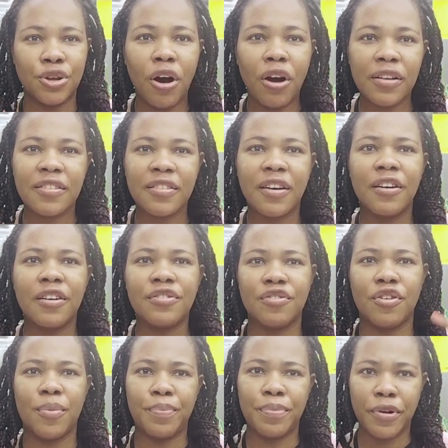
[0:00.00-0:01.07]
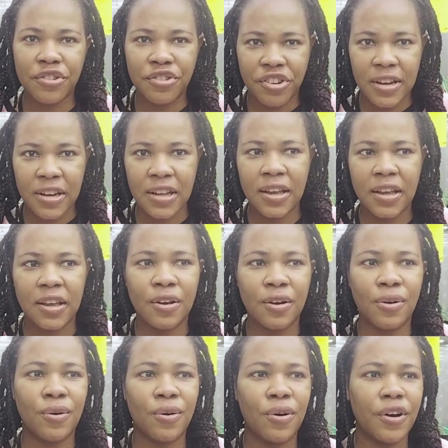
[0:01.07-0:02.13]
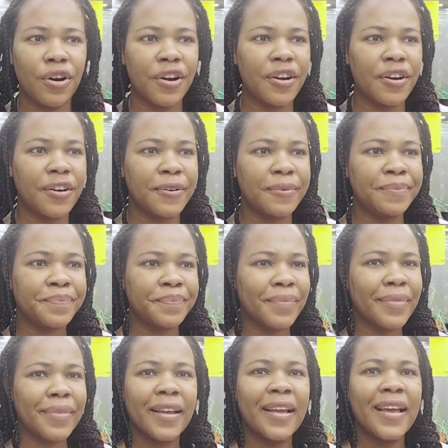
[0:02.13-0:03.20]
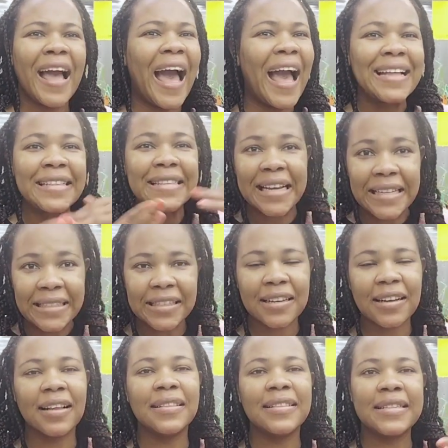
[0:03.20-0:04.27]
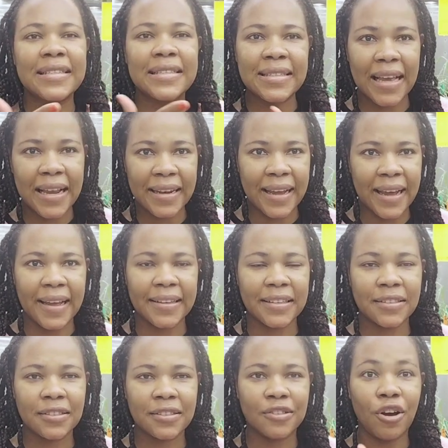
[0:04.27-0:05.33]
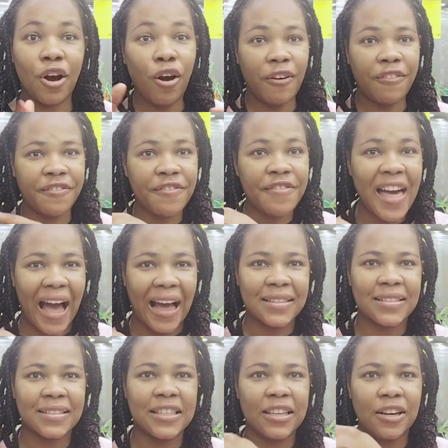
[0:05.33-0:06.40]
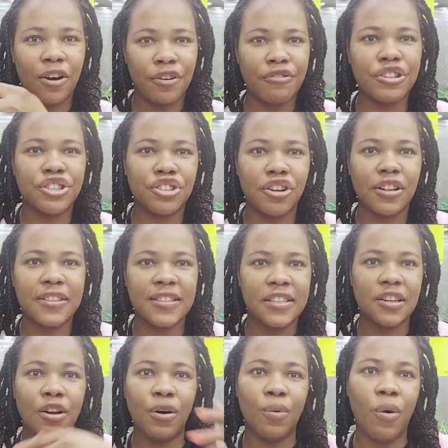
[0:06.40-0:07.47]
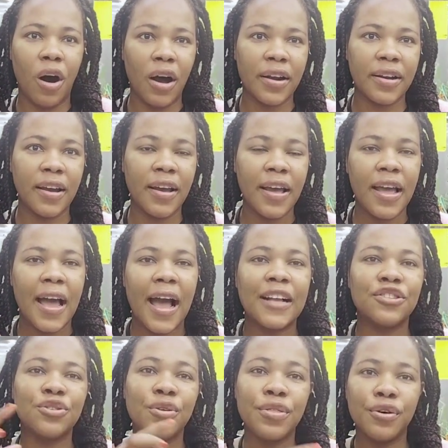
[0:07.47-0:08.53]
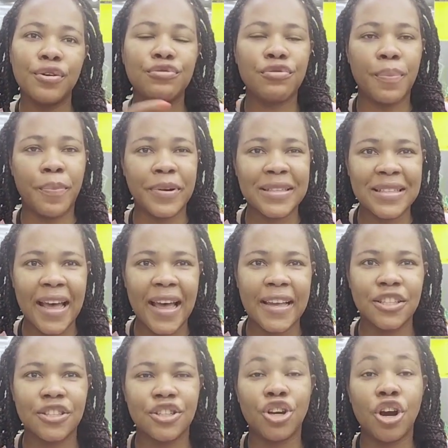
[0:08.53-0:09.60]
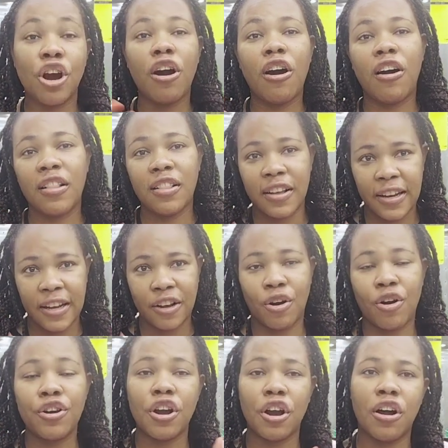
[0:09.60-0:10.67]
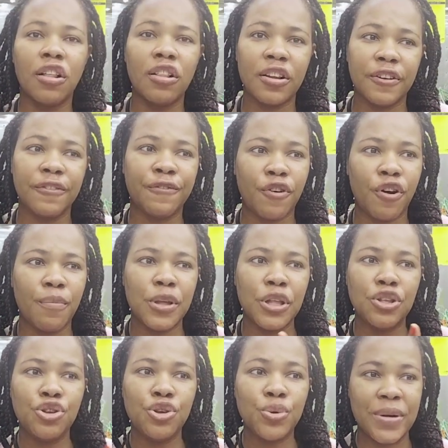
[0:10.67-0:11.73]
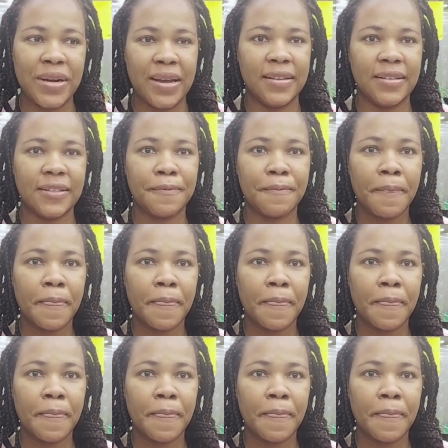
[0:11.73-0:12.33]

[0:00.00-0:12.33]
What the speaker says: daughters or progeny or identical descendant of that original single one. And so those represent your colony or your colony forming unit,